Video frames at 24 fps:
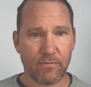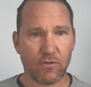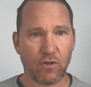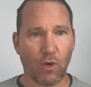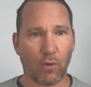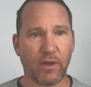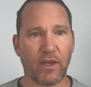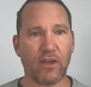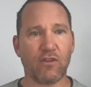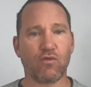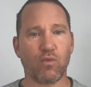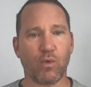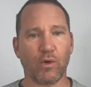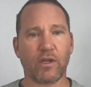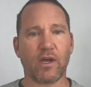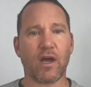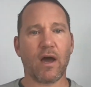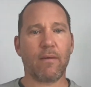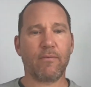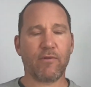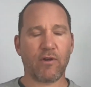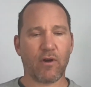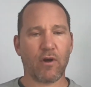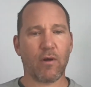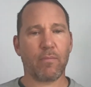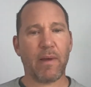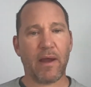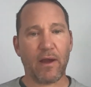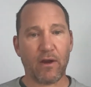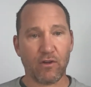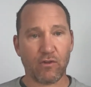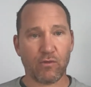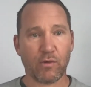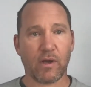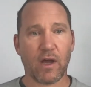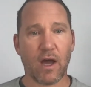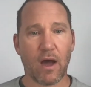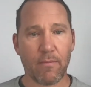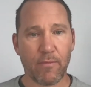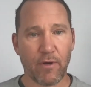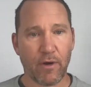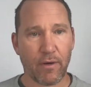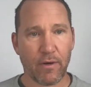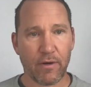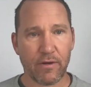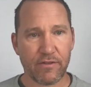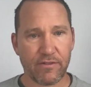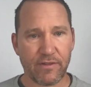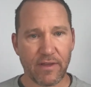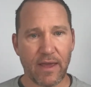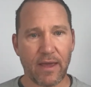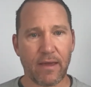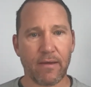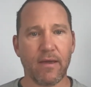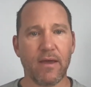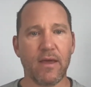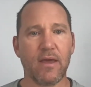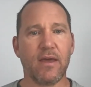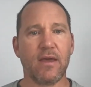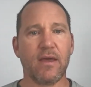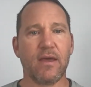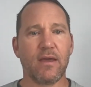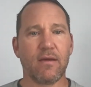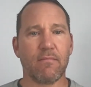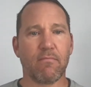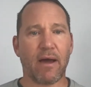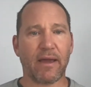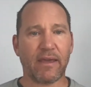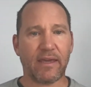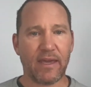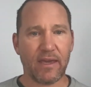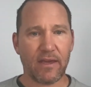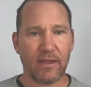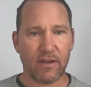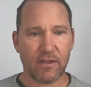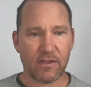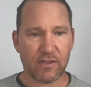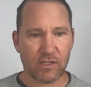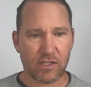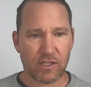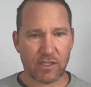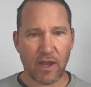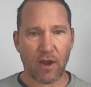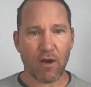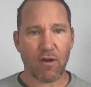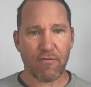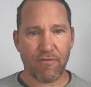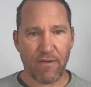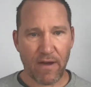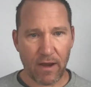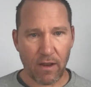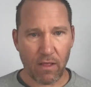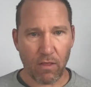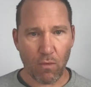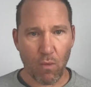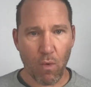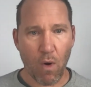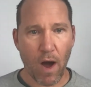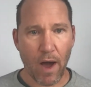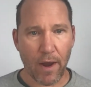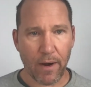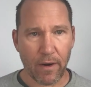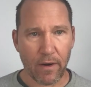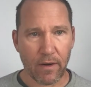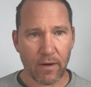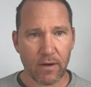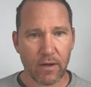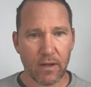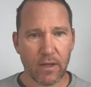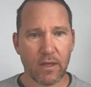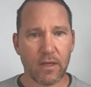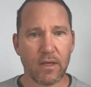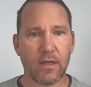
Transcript: So kids would come to her, parents would come to her and say, my kid is terrified of the water.